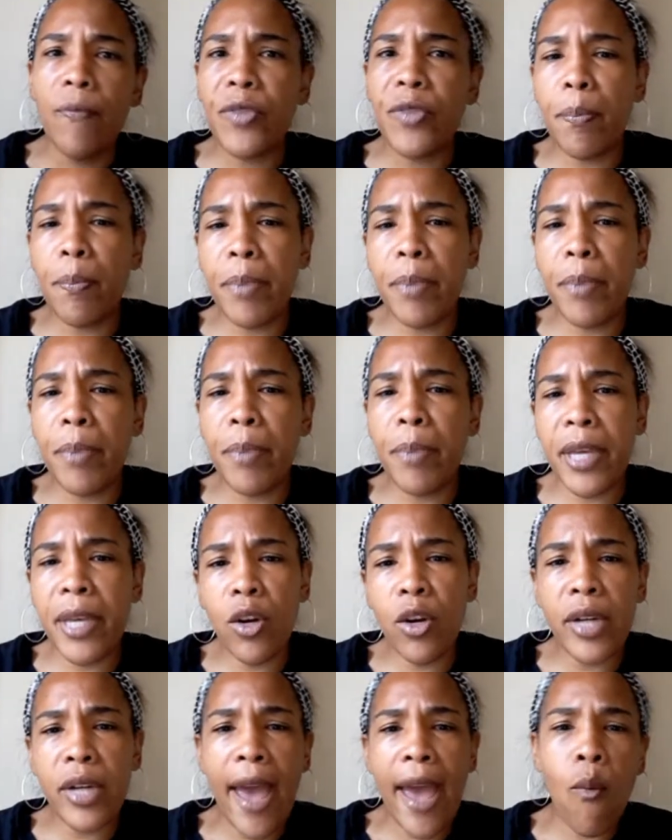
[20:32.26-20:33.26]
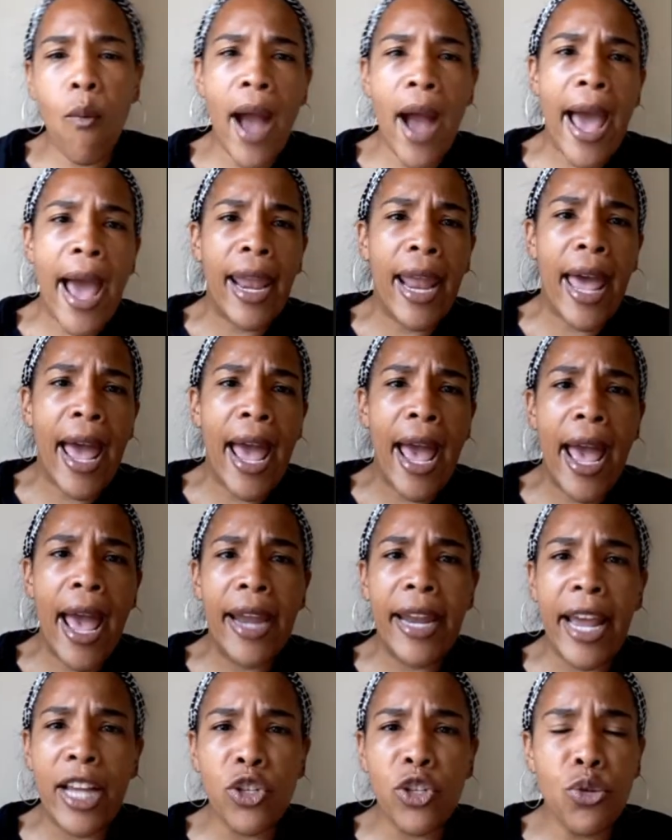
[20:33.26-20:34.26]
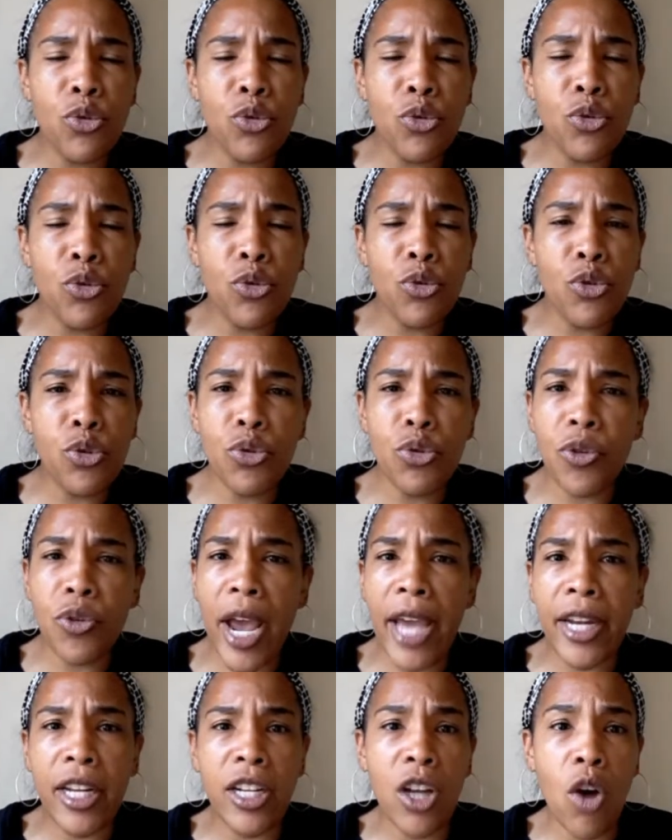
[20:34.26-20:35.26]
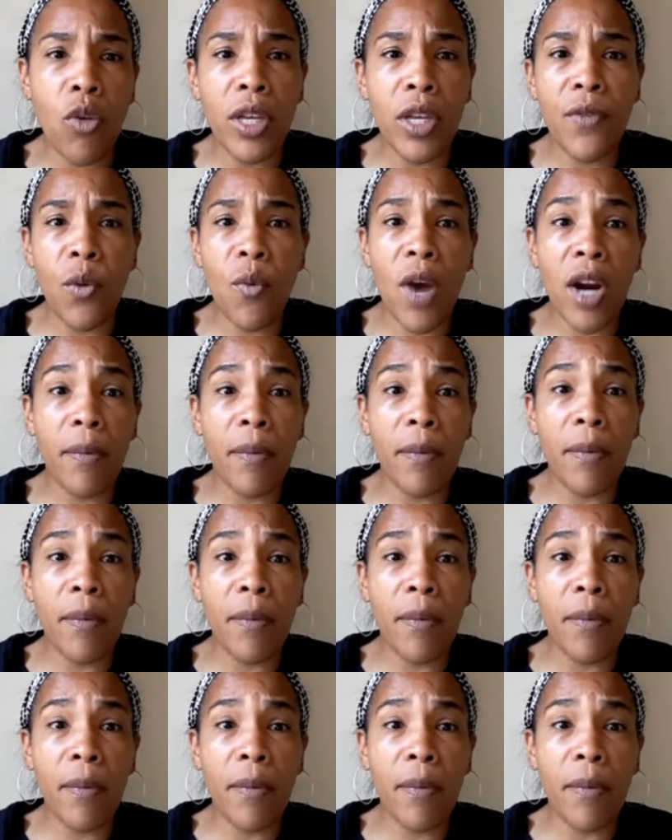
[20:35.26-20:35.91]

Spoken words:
to build that wire line, that choo-choo train that don't even work?